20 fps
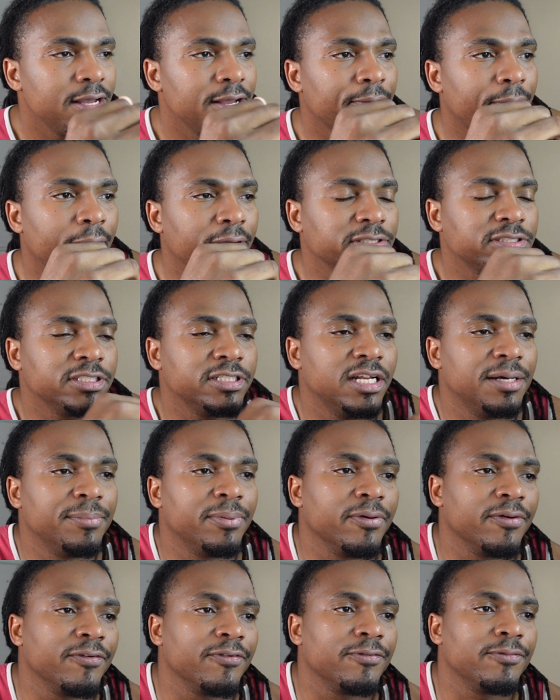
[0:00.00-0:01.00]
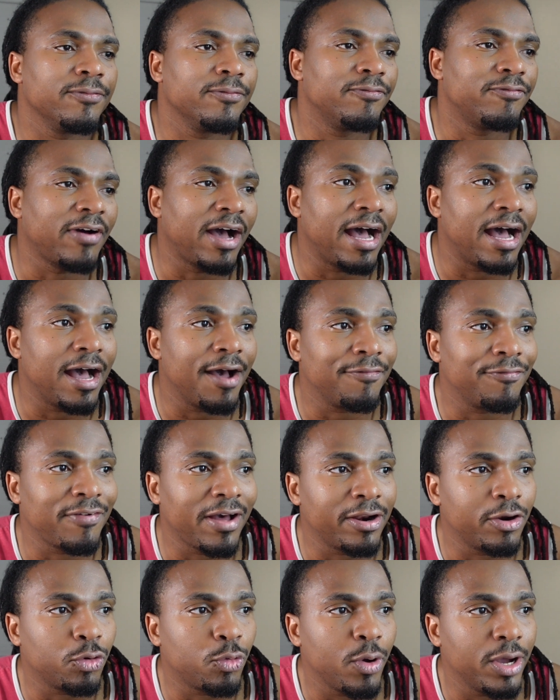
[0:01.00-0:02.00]
Question number five,
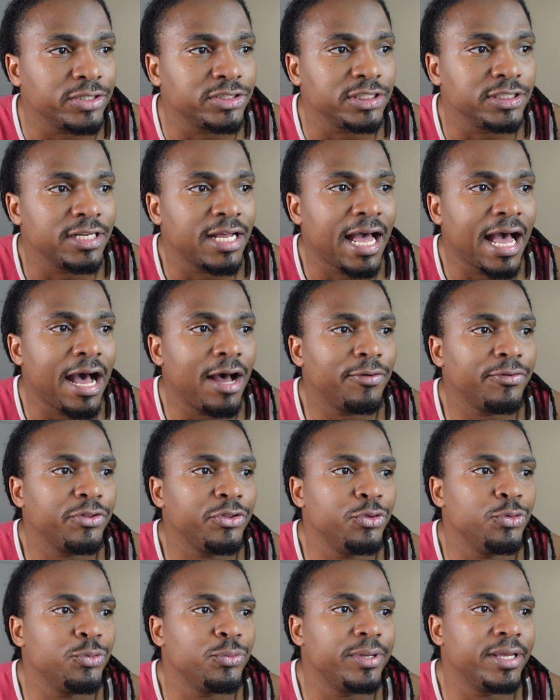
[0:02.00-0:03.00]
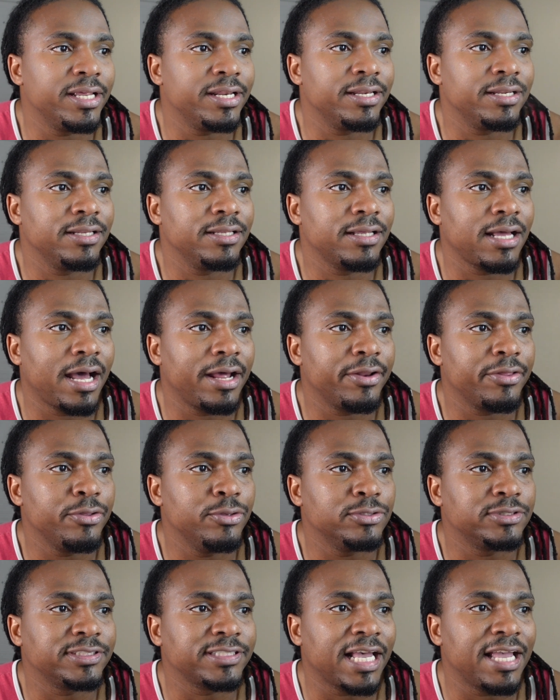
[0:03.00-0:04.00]
final question. How do you get, how do
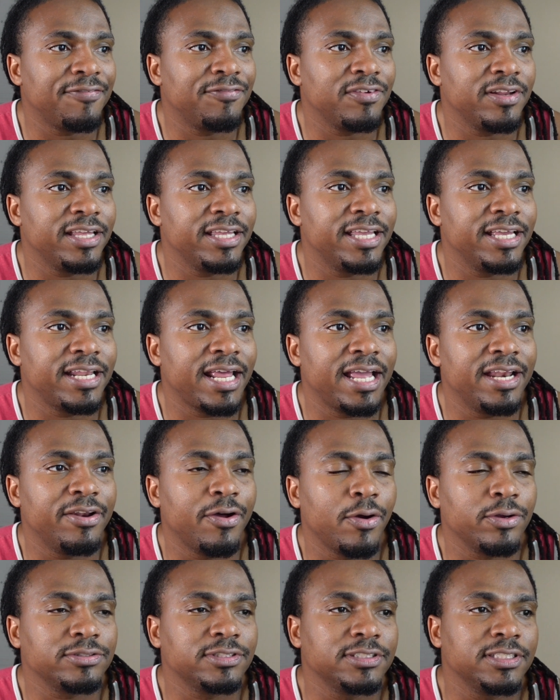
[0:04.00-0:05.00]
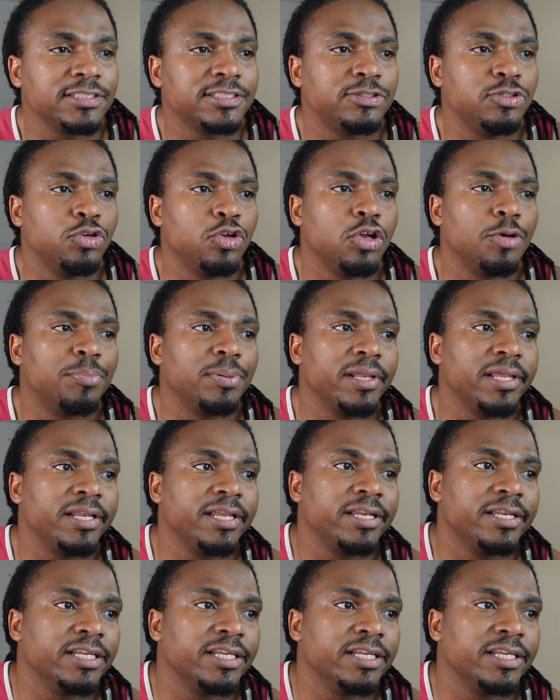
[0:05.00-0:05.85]
you safely get a narcissist to completely